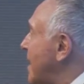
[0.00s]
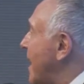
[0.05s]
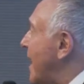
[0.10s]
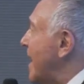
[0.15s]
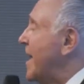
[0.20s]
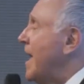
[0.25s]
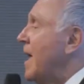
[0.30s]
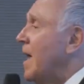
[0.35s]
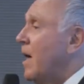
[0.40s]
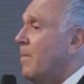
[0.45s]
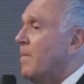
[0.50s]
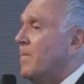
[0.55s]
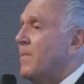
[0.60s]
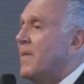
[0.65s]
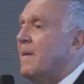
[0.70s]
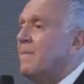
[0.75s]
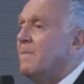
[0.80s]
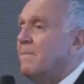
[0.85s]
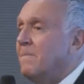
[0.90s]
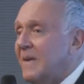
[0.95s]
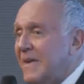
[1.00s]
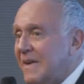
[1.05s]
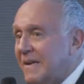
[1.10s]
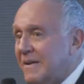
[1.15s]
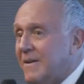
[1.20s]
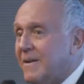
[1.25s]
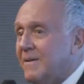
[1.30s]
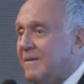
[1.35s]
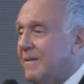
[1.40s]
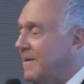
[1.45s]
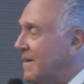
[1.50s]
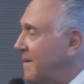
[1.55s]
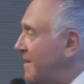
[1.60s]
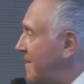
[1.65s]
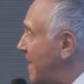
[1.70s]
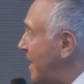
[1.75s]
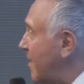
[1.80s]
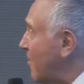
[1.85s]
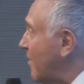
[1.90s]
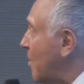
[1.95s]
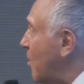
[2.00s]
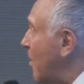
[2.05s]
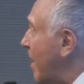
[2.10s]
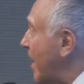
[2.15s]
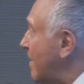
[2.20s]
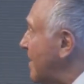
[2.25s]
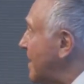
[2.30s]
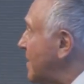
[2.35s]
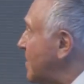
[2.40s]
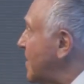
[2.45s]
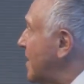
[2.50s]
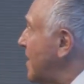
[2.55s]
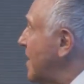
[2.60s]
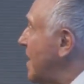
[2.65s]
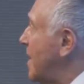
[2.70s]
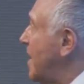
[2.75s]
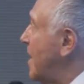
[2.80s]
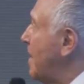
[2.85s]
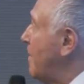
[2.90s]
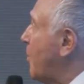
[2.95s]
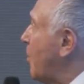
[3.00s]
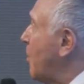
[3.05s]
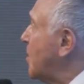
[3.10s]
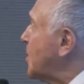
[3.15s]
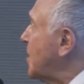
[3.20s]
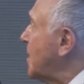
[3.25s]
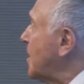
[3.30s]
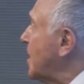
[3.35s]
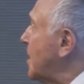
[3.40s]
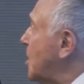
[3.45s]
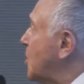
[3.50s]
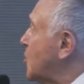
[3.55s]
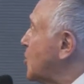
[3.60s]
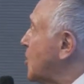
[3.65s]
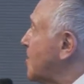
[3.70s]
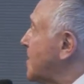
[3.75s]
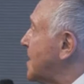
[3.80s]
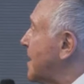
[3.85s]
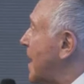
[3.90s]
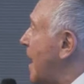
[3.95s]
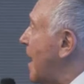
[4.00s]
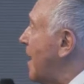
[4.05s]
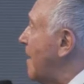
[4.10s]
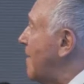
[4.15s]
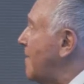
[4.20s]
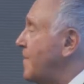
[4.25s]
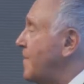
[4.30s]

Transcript: and help them meet their requirements. Personal leadership style.